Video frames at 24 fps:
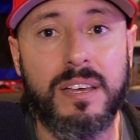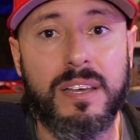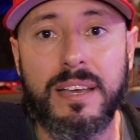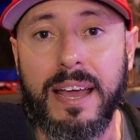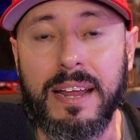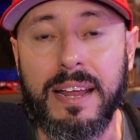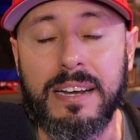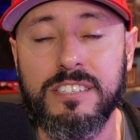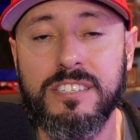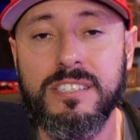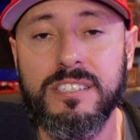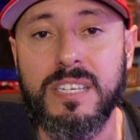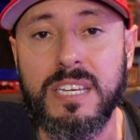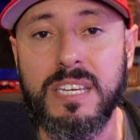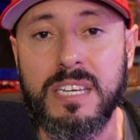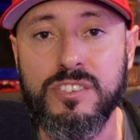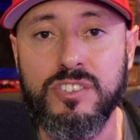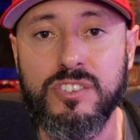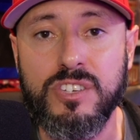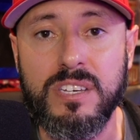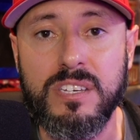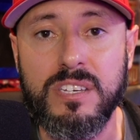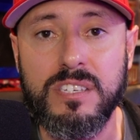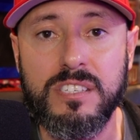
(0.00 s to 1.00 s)
and a
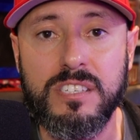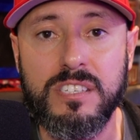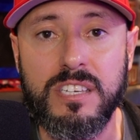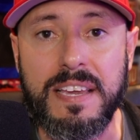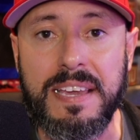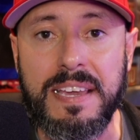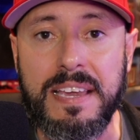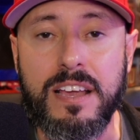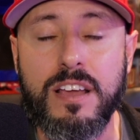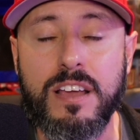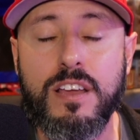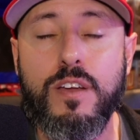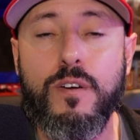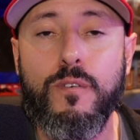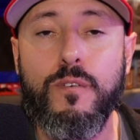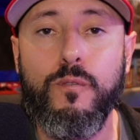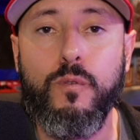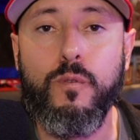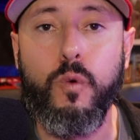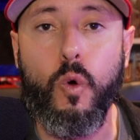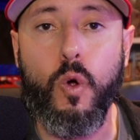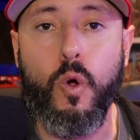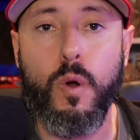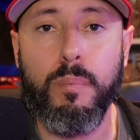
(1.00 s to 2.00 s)
CGC
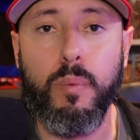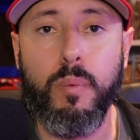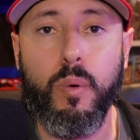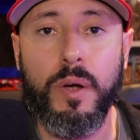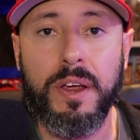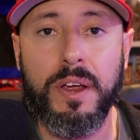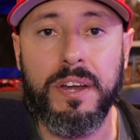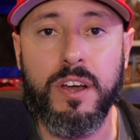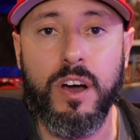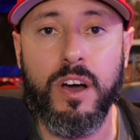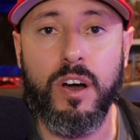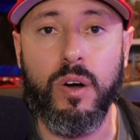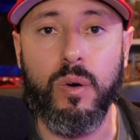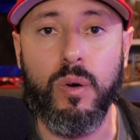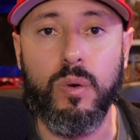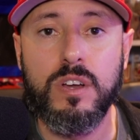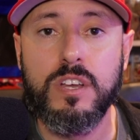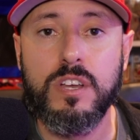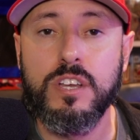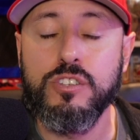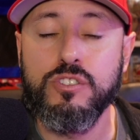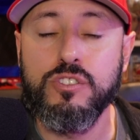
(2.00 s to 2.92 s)
4.0